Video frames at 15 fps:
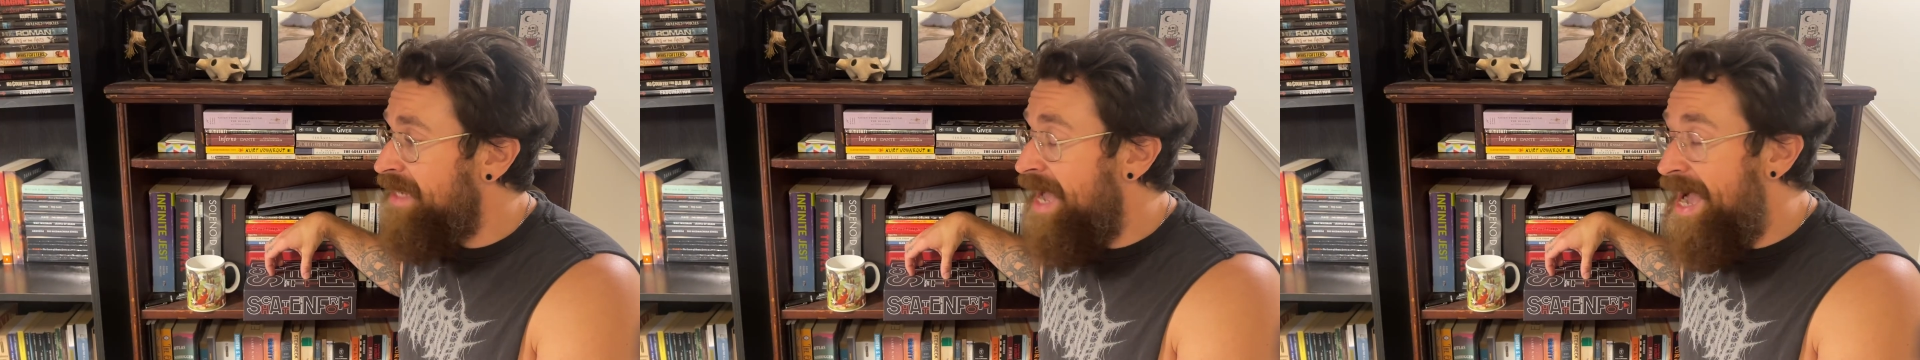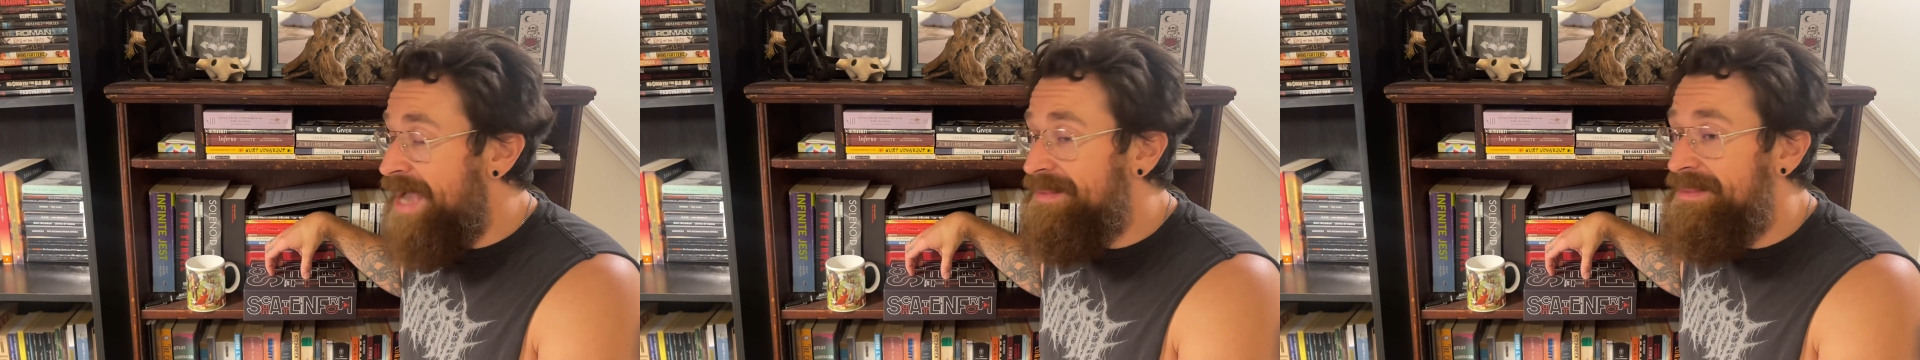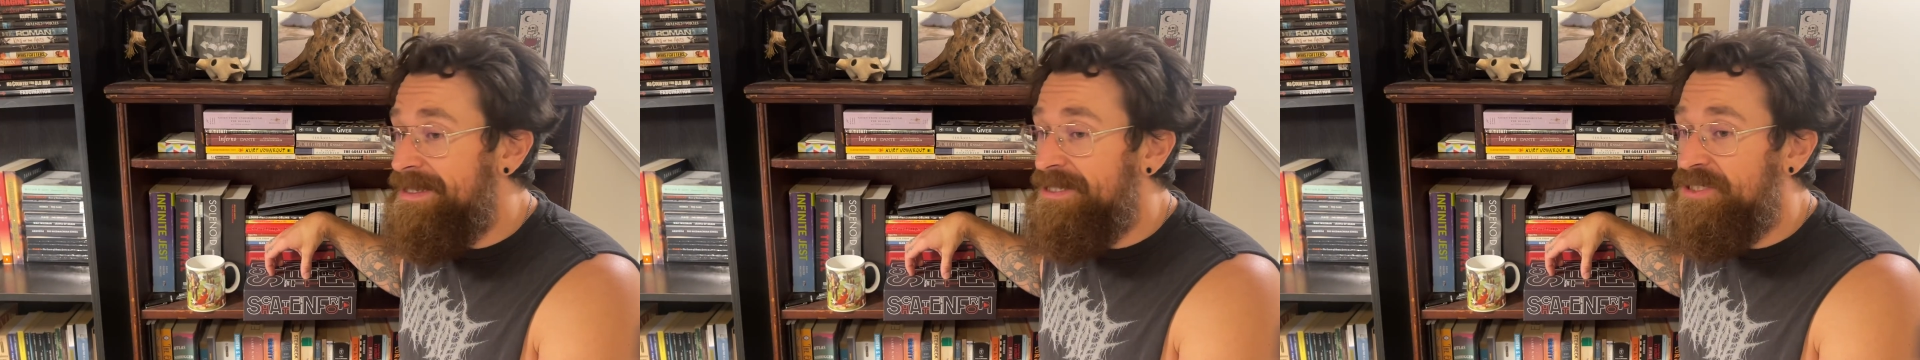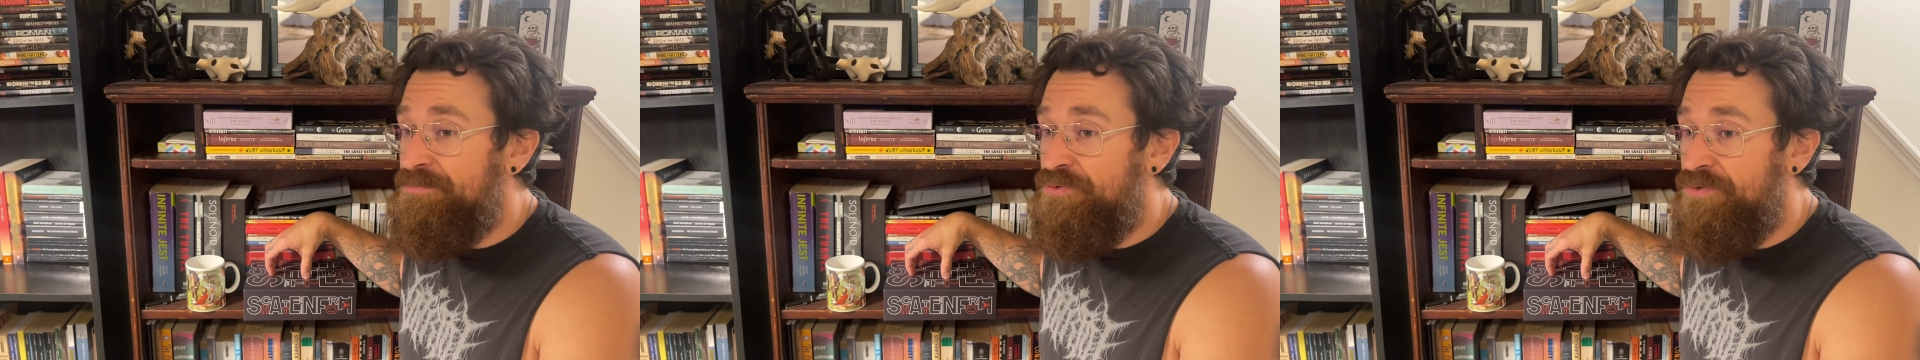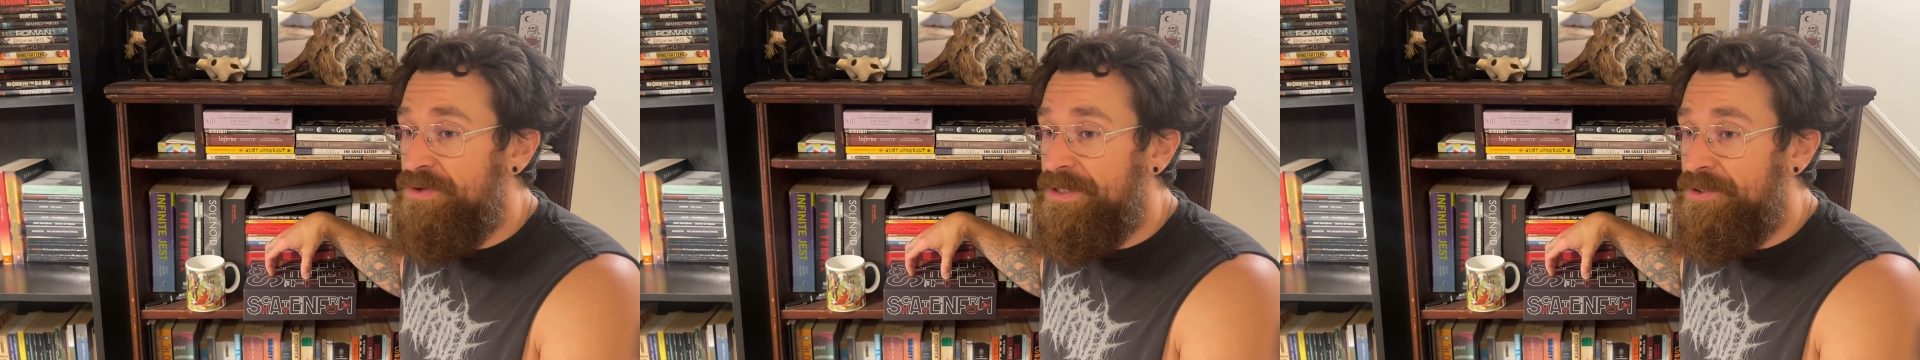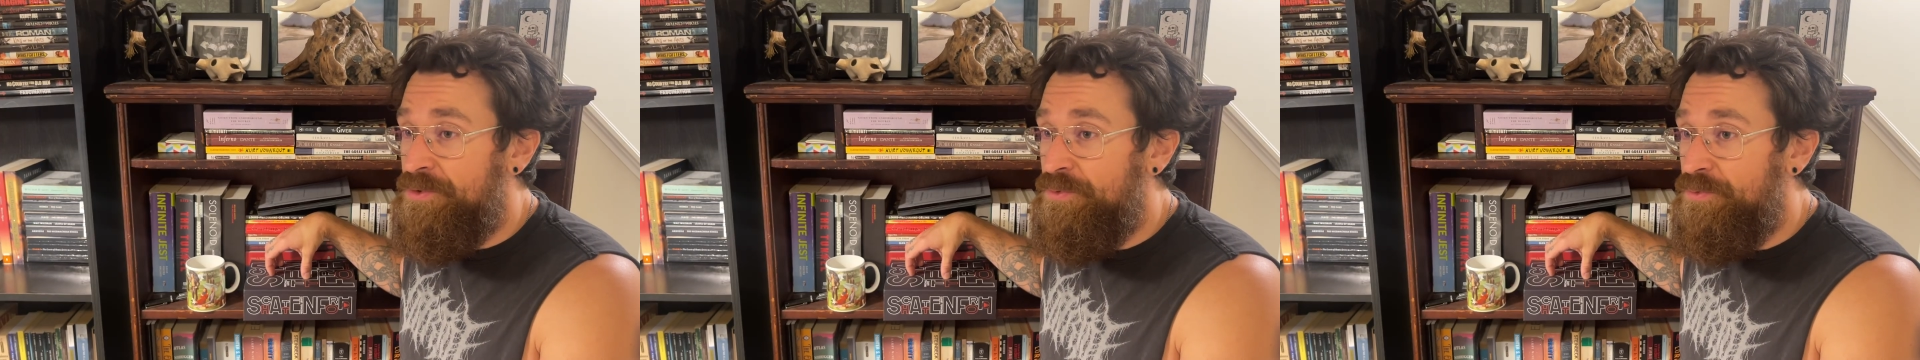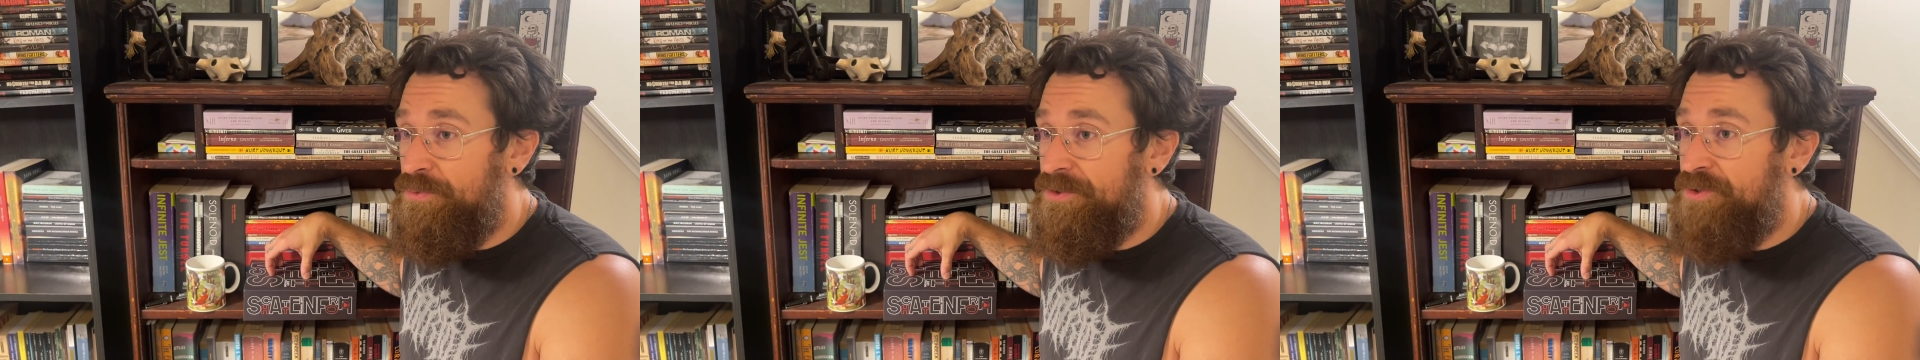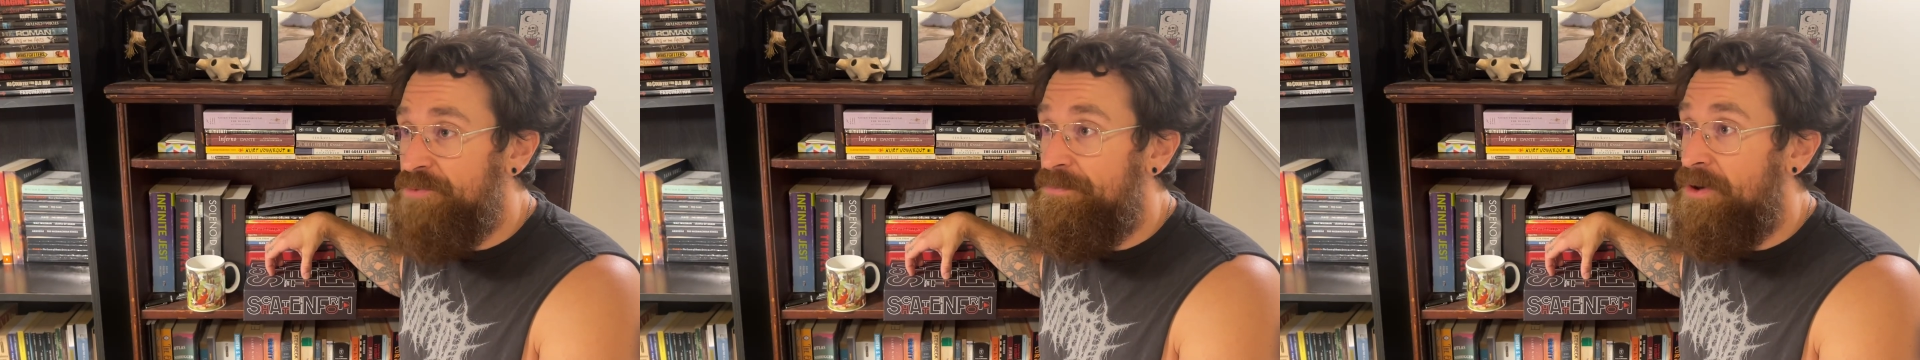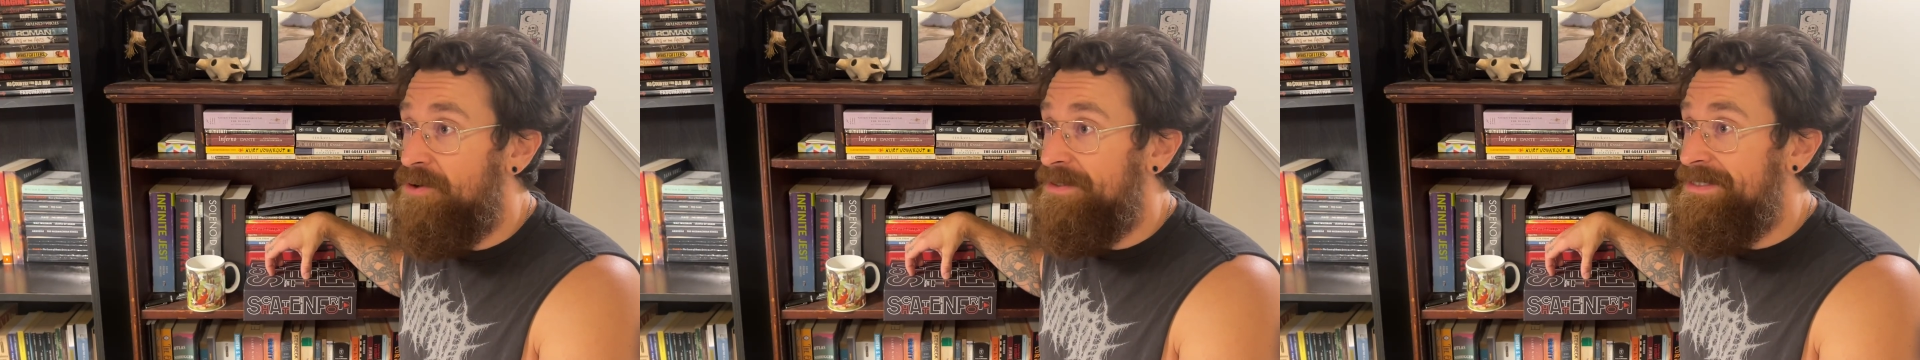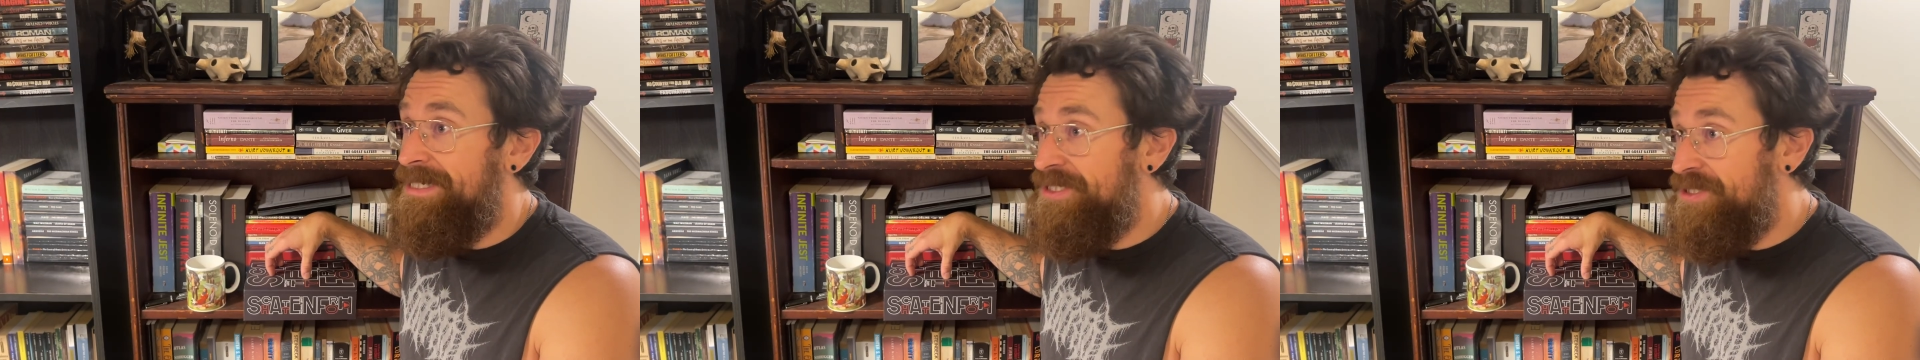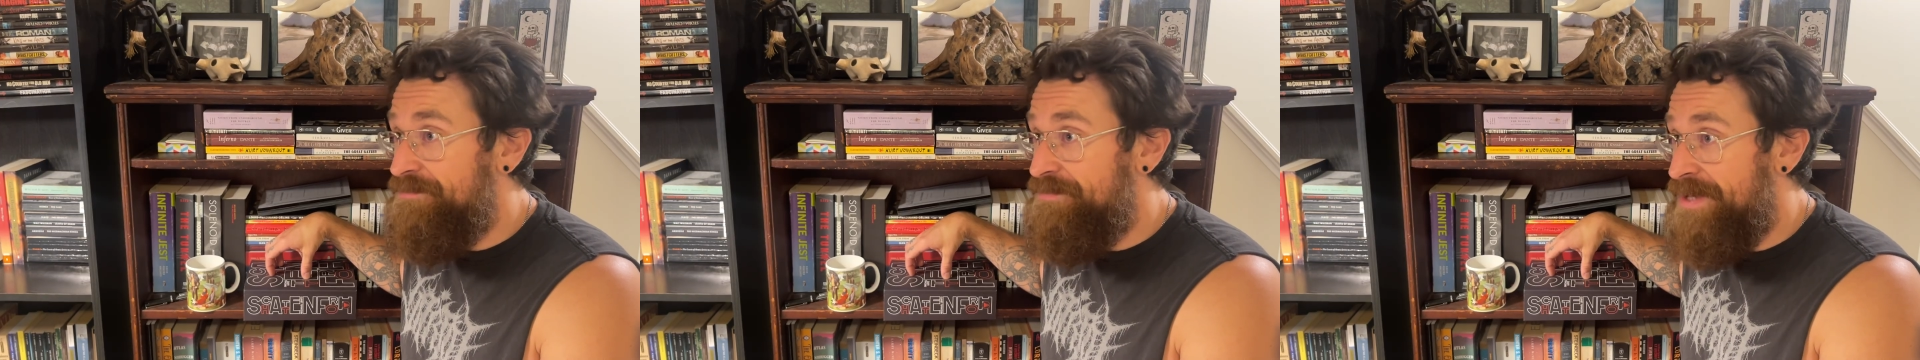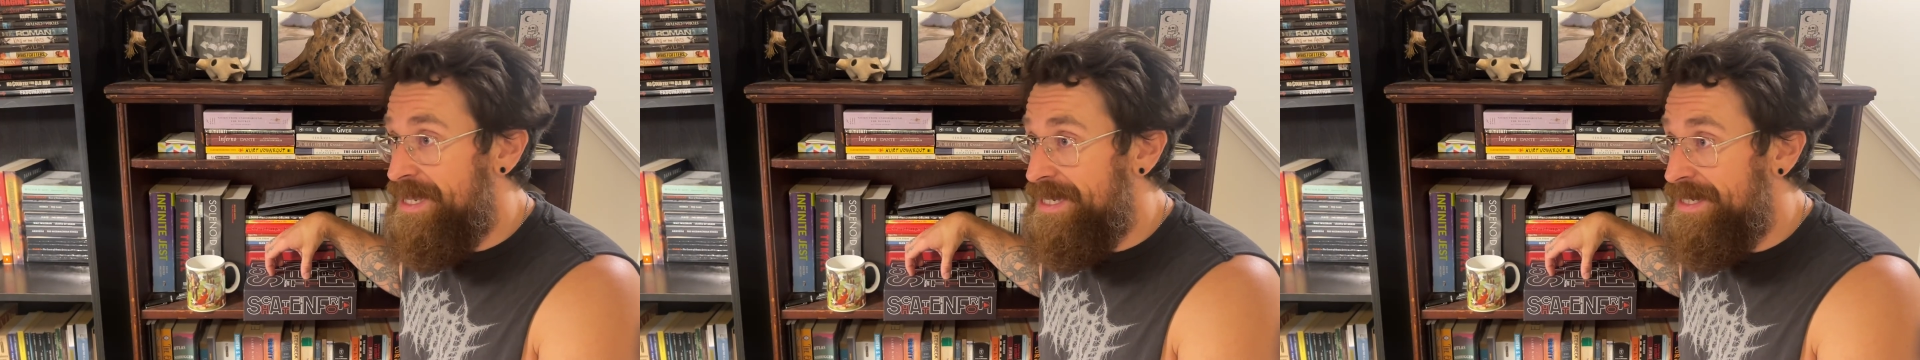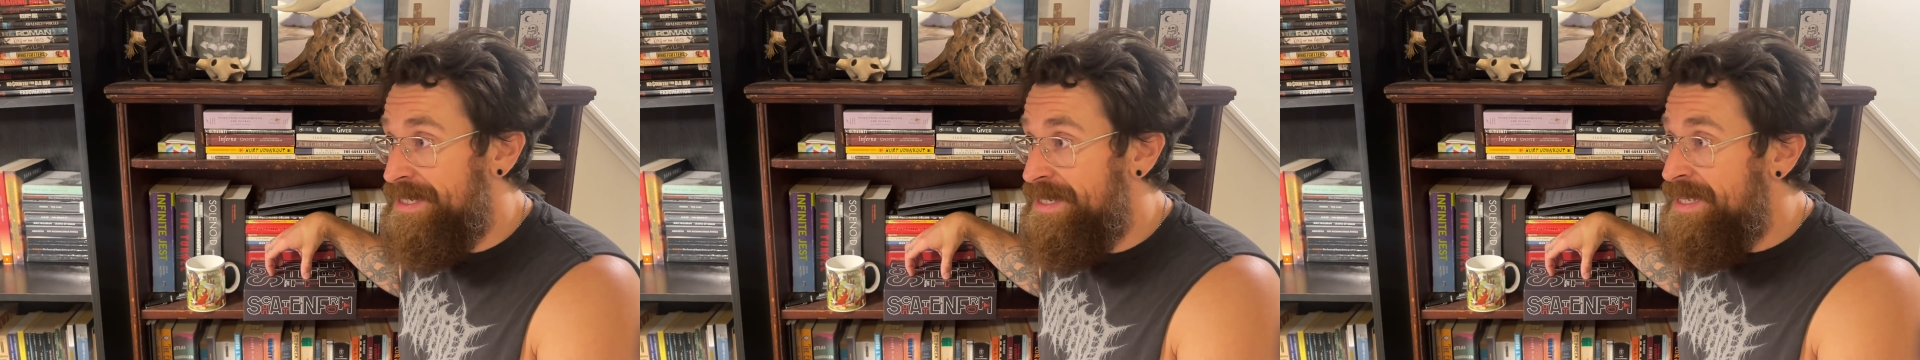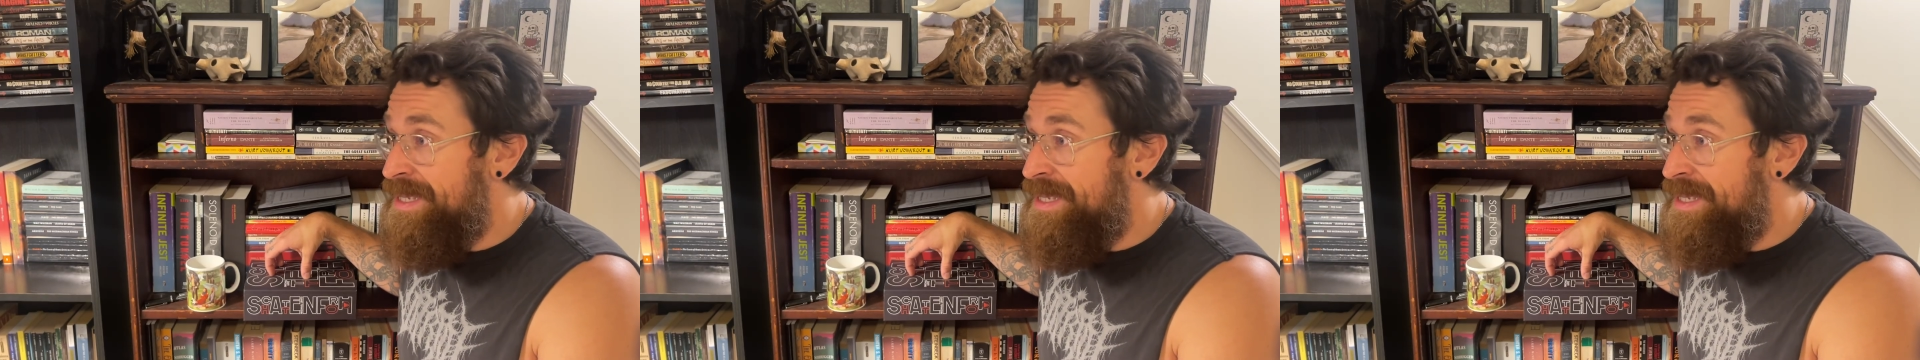I think it's pretty cool to participate